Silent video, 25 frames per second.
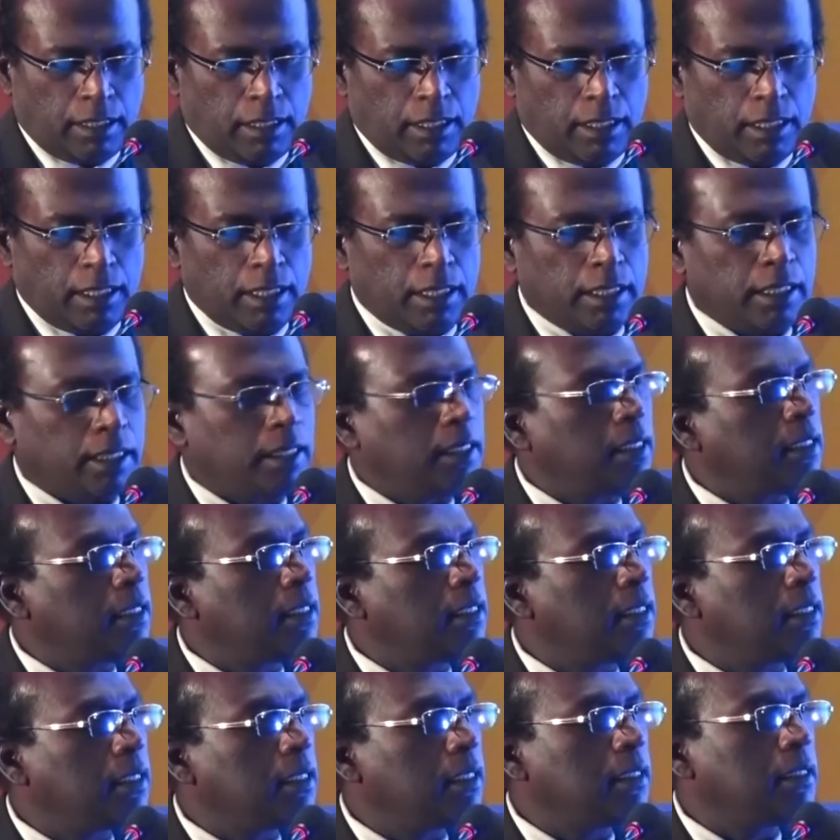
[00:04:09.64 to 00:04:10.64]
And
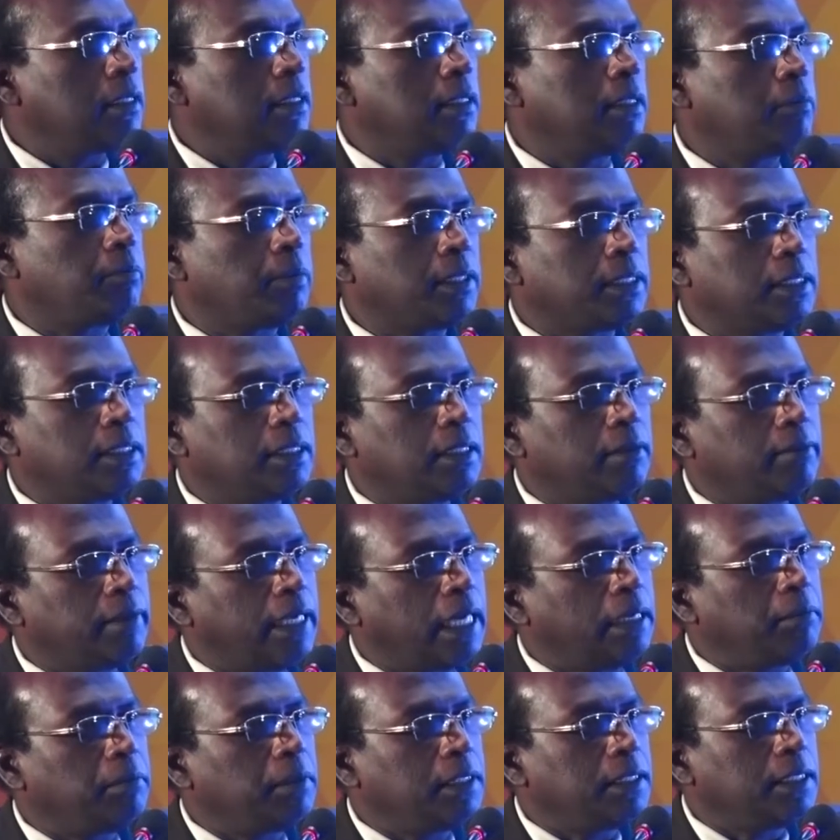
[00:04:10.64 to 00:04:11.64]
the presence of
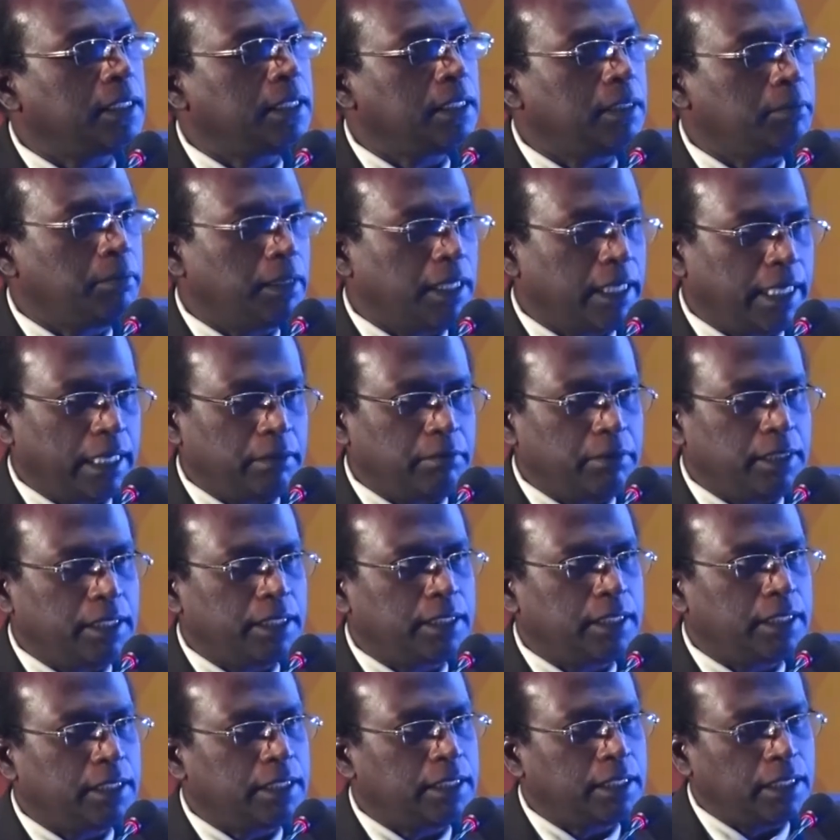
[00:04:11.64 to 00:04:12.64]

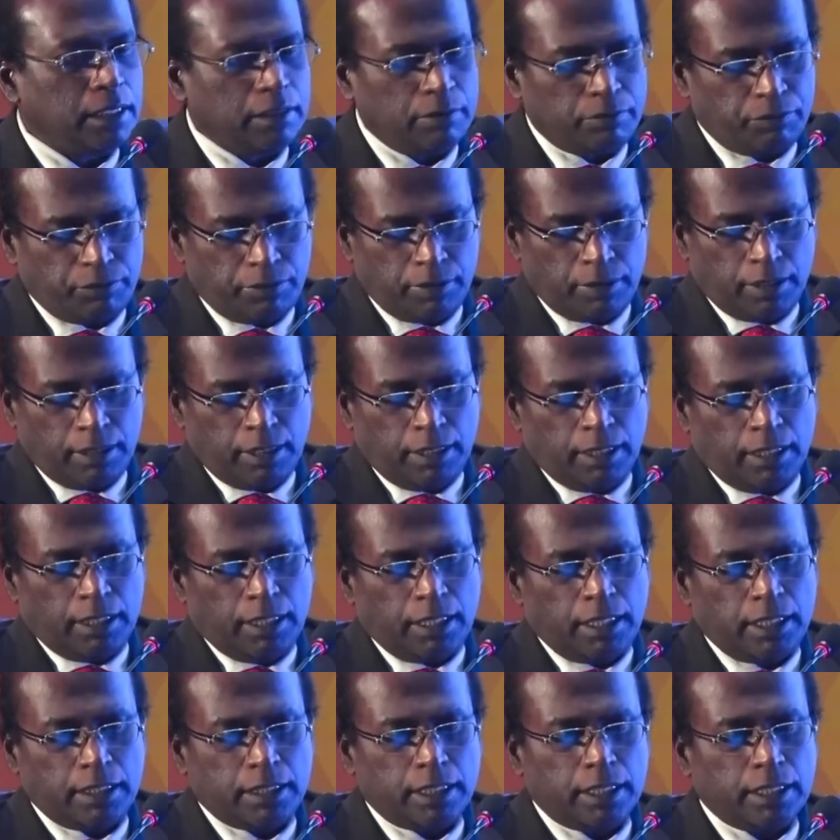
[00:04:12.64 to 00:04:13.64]
diabetes itself,
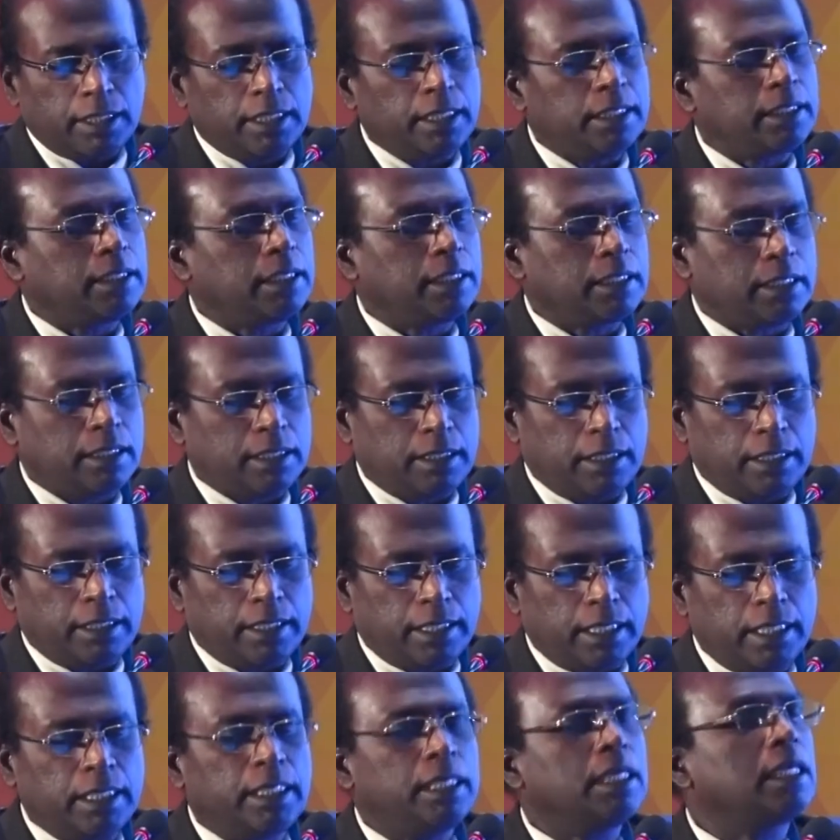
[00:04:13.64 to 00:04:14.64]
it increases the
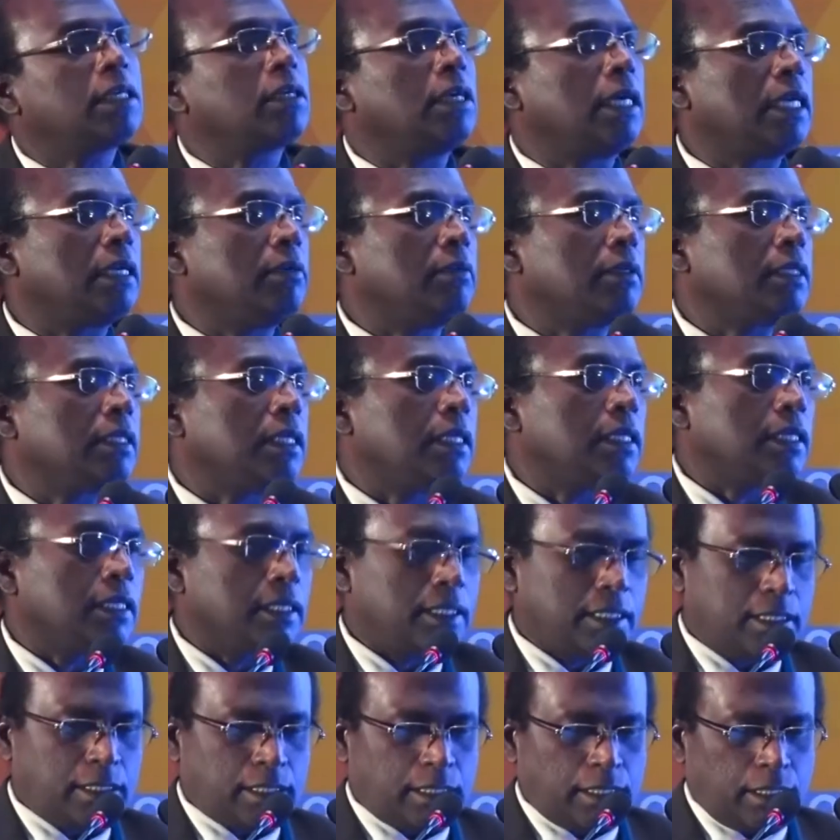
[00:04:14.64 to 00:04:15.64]
10-year cardiovascular
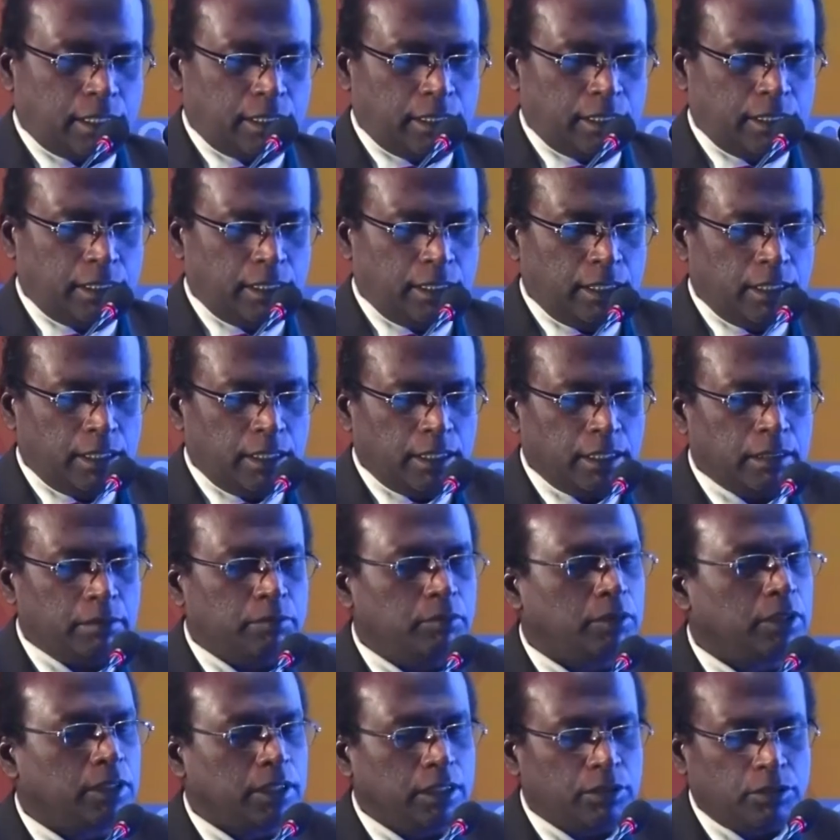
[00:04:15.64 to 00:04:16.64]
risk in
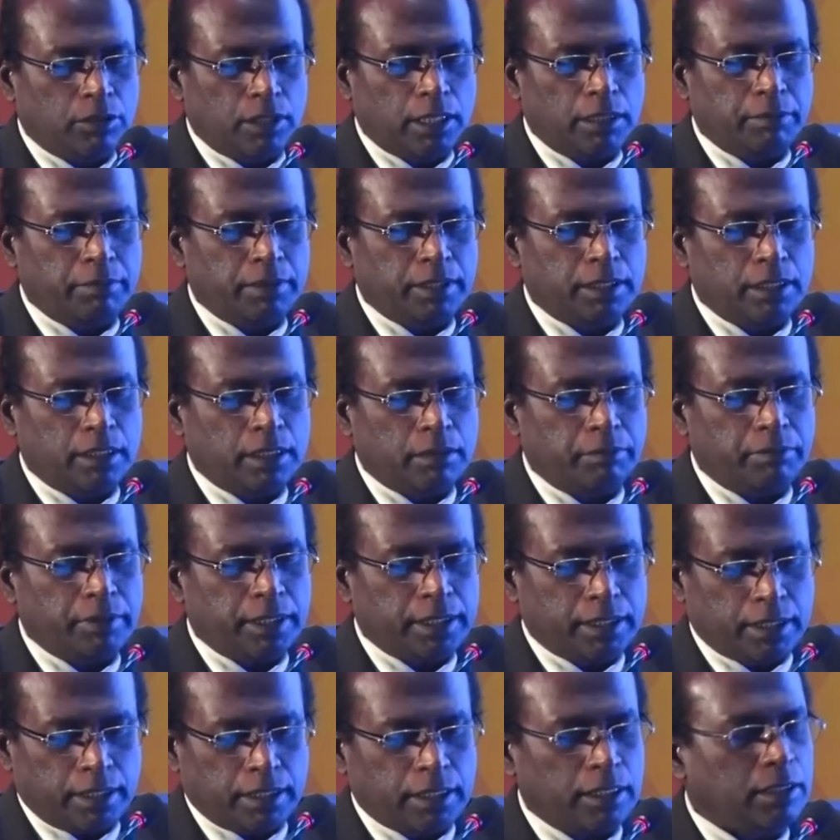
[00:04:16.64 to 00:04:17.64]
more than 20% of the
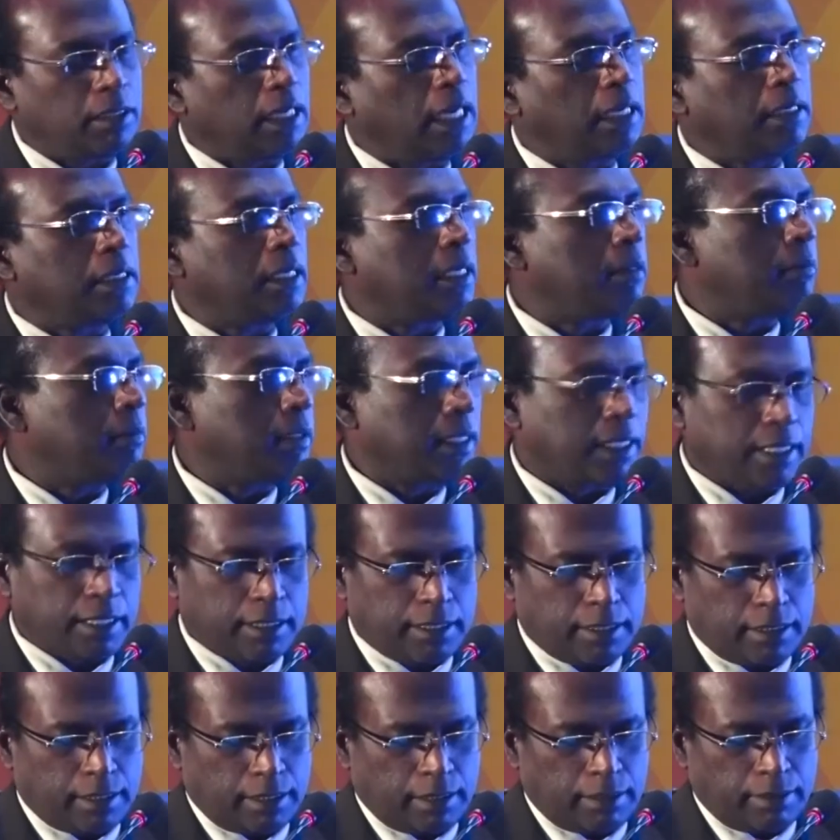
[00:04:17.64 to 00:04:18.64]
patient in
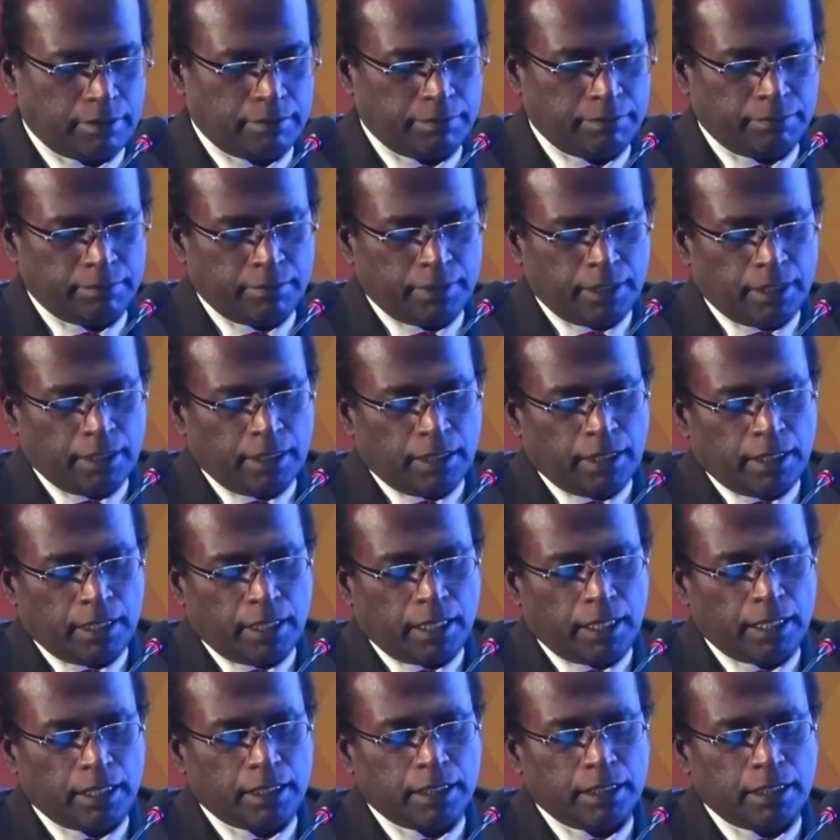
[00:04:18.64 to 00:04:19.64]
non-diabetics.
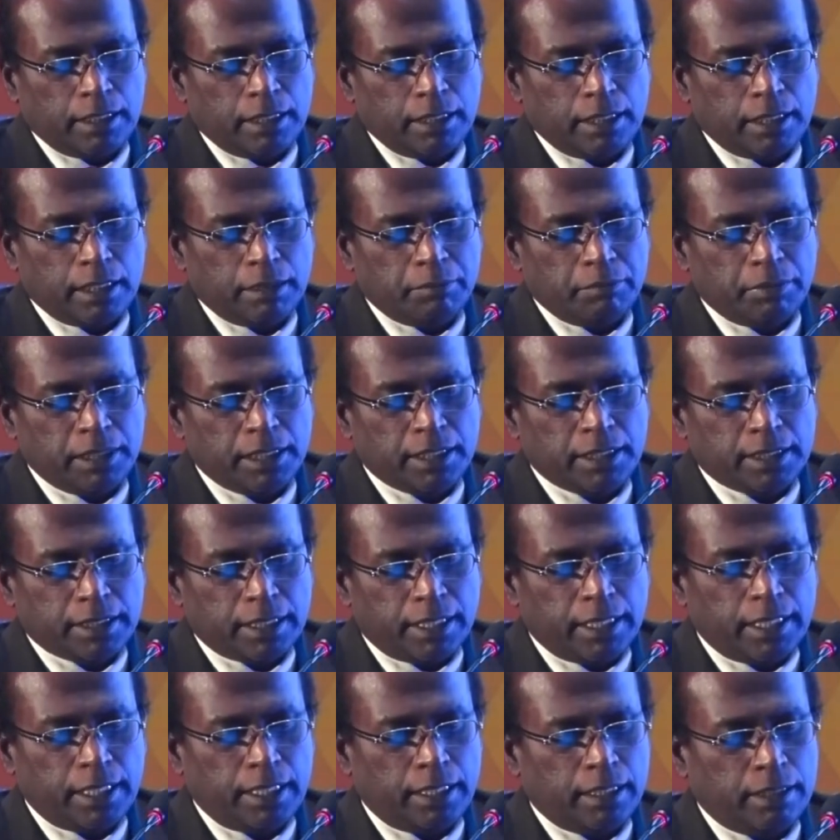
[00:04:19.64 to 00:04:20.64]
And in a big
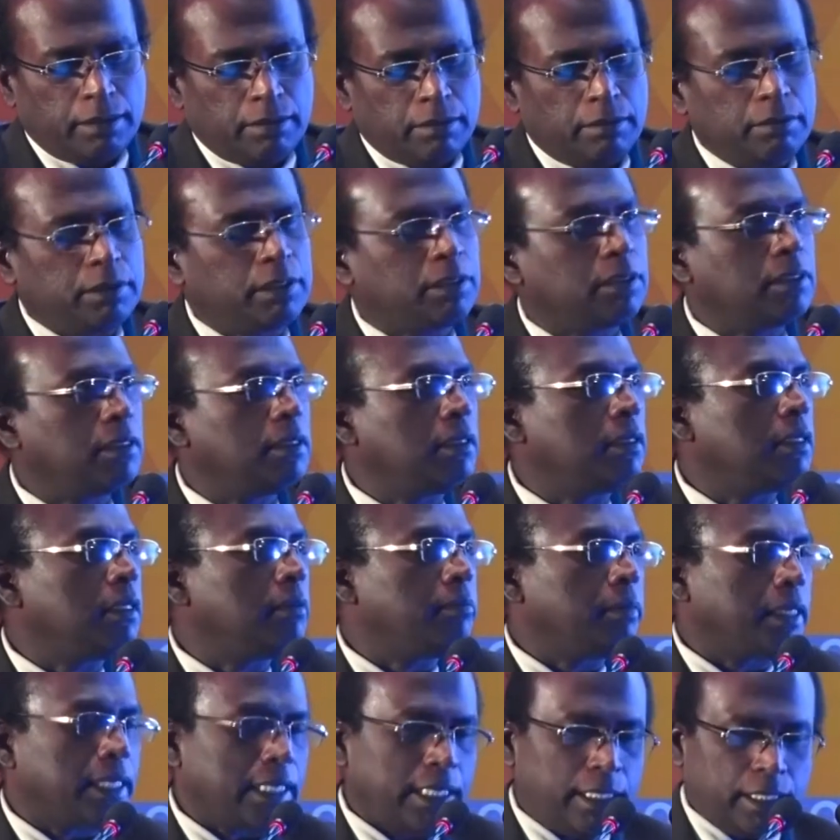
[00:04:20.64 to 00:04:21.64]
study, which in a
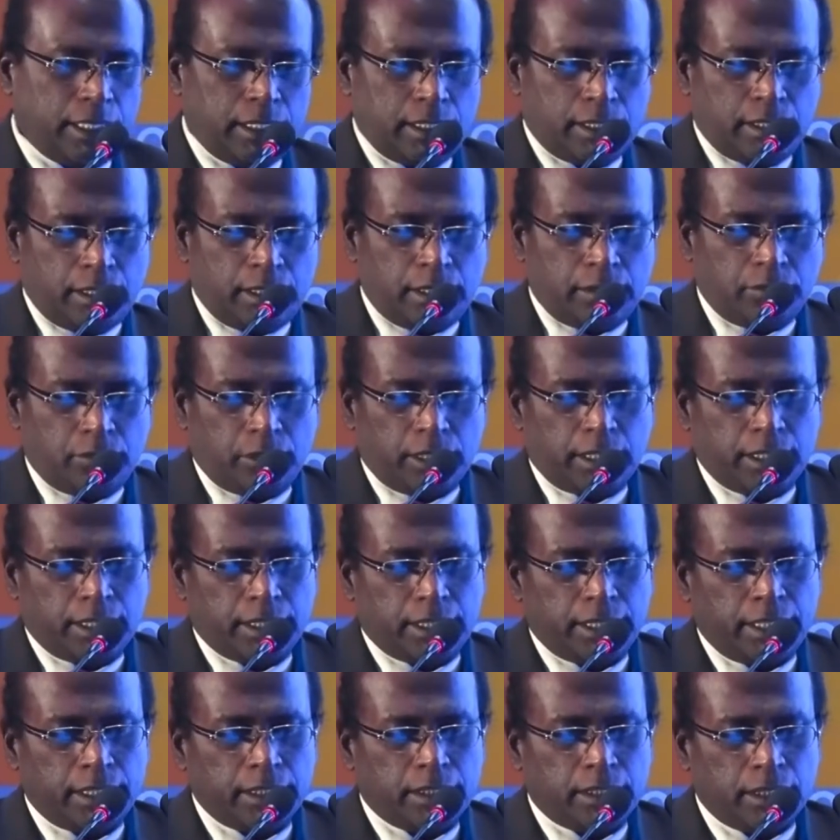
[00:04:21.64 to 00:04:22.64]
meta-analysis, what it
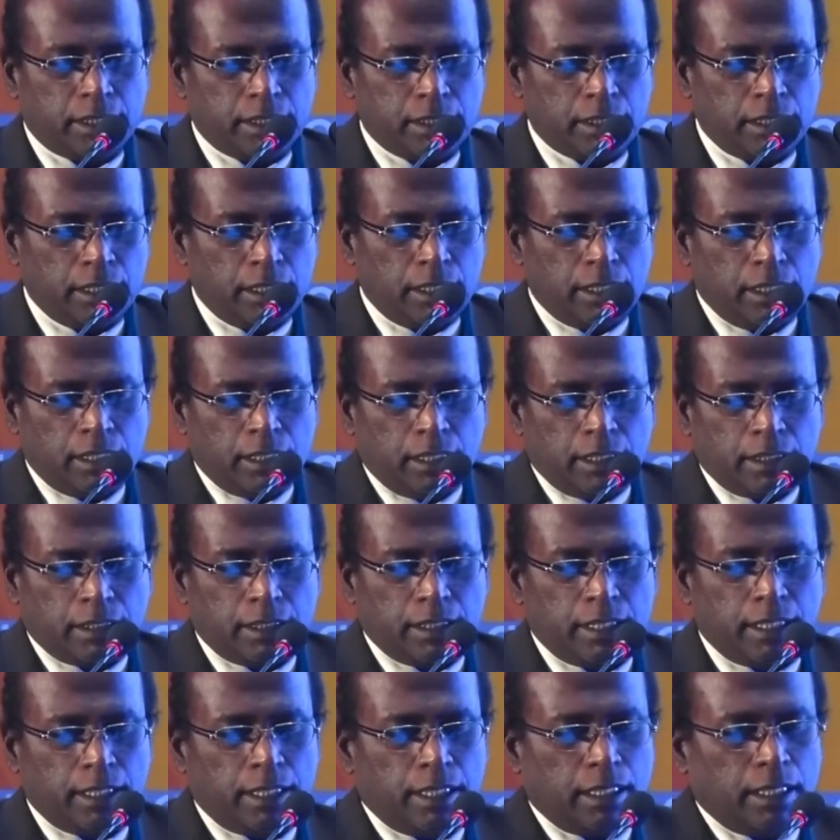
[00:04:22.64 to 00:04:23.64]
says is
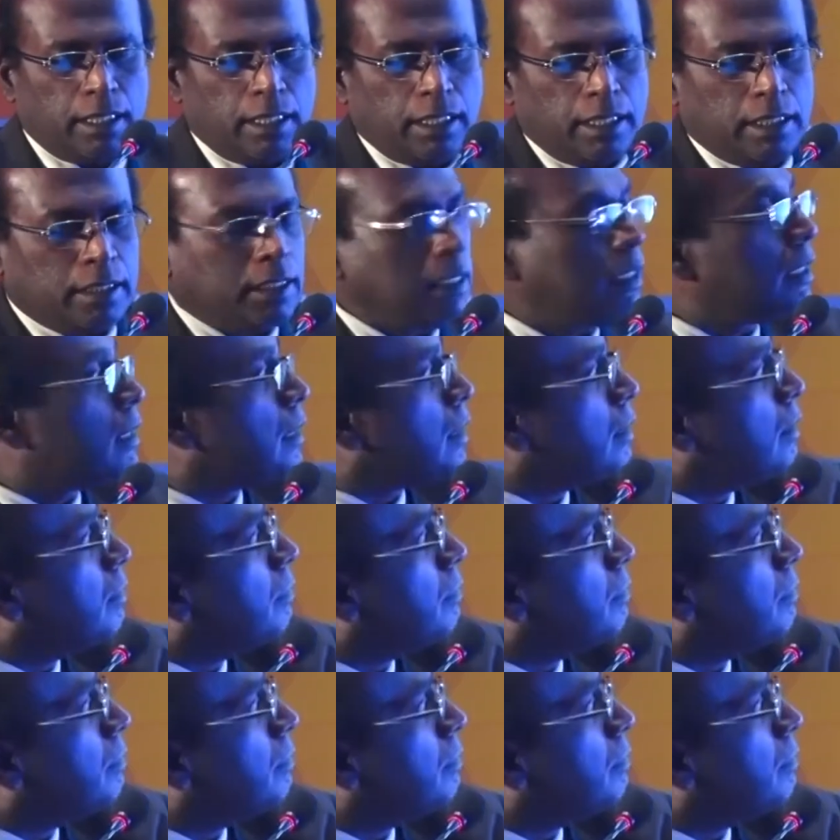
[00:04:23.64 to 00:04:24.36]
that